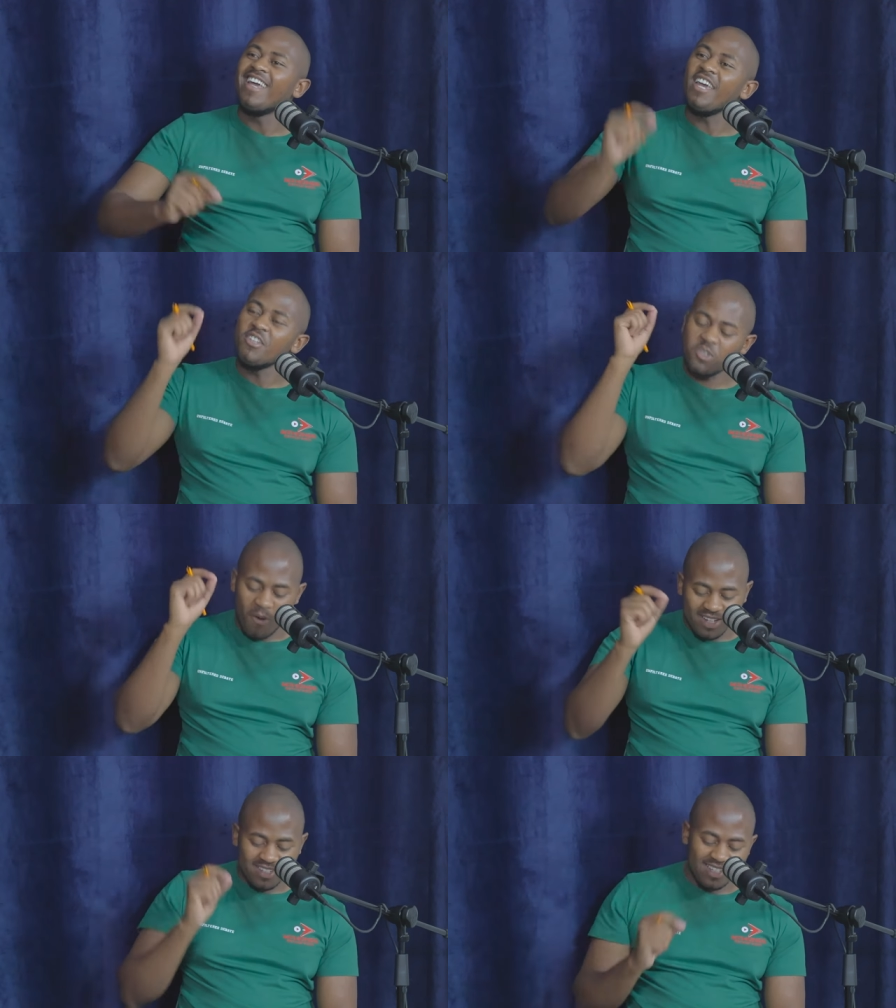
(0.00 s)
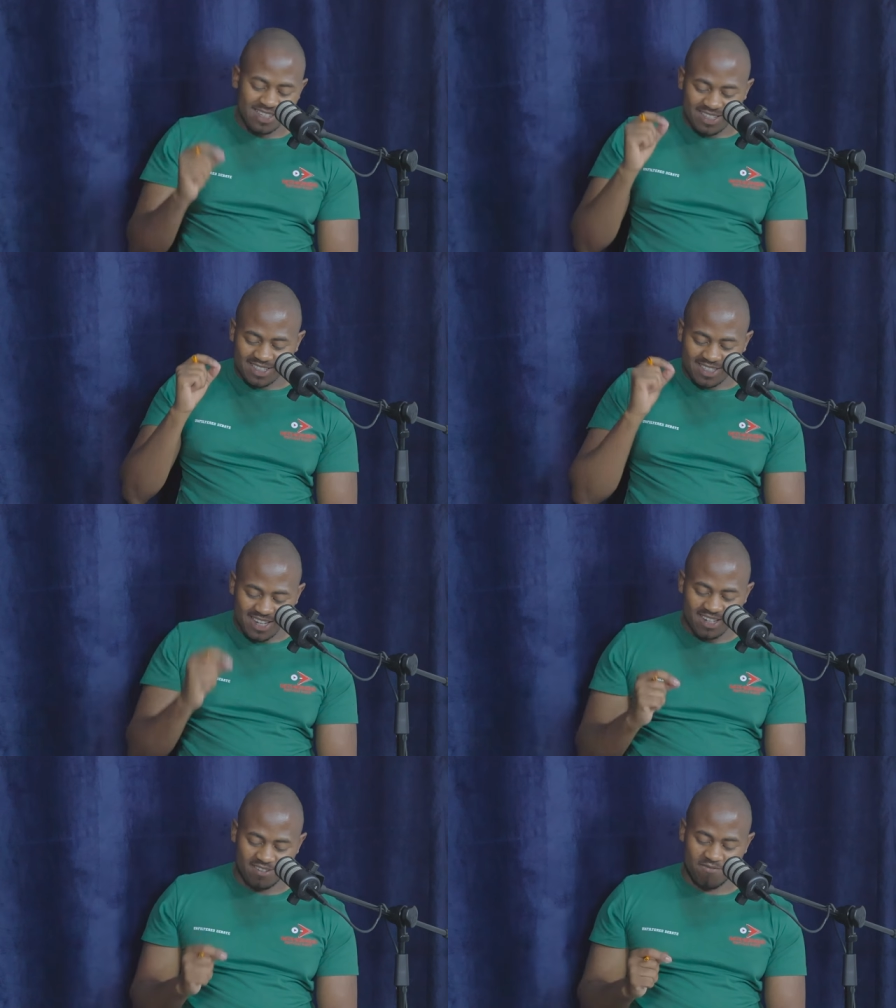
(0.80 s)
in
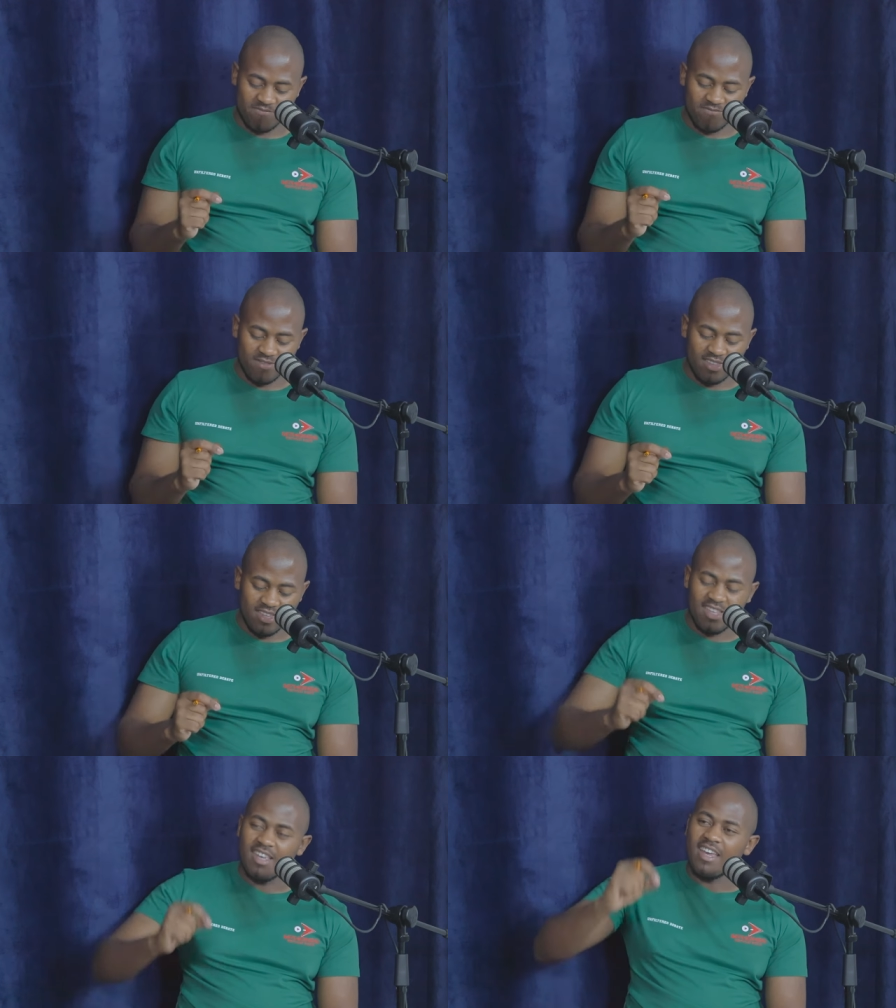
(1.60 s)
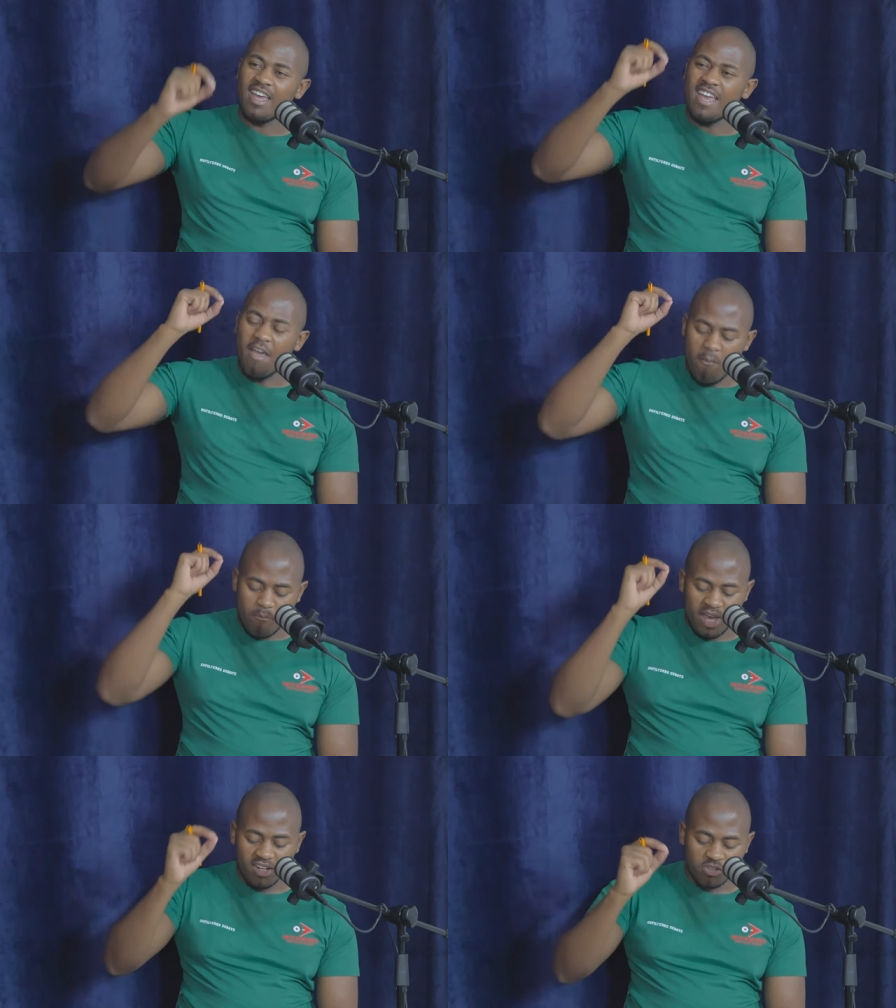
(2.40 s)
2016,
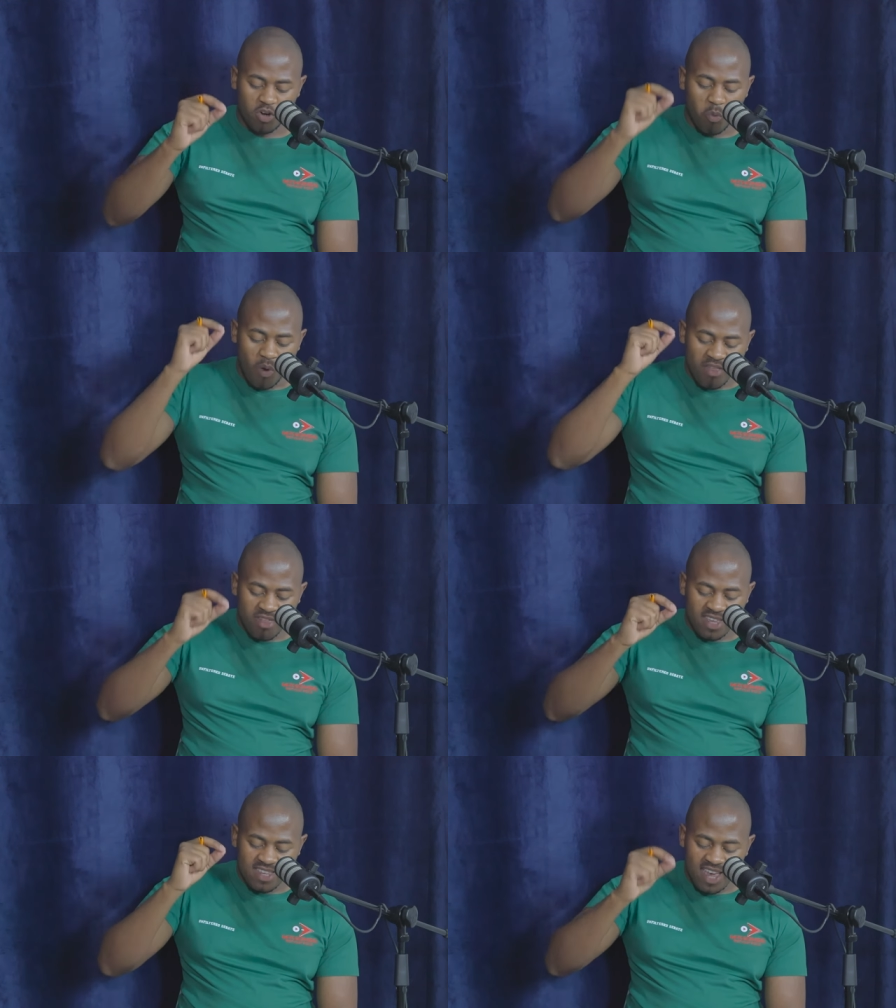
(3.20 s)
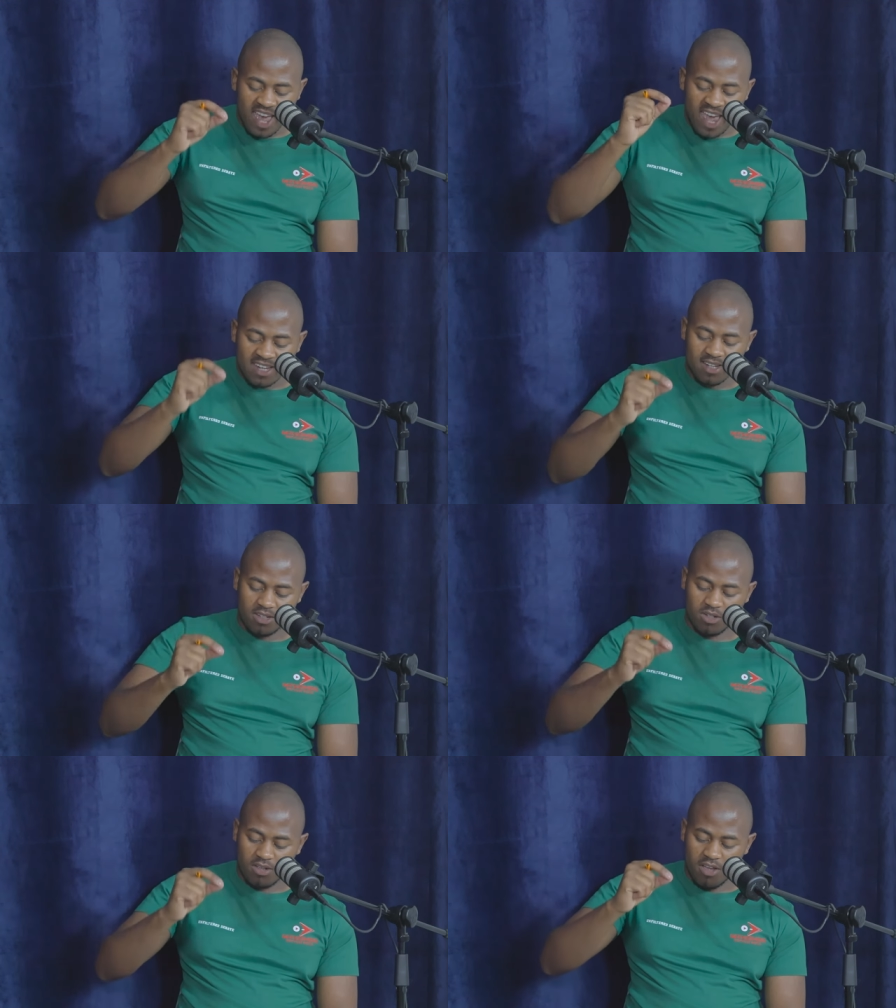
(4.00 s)
petrol, when the year ended,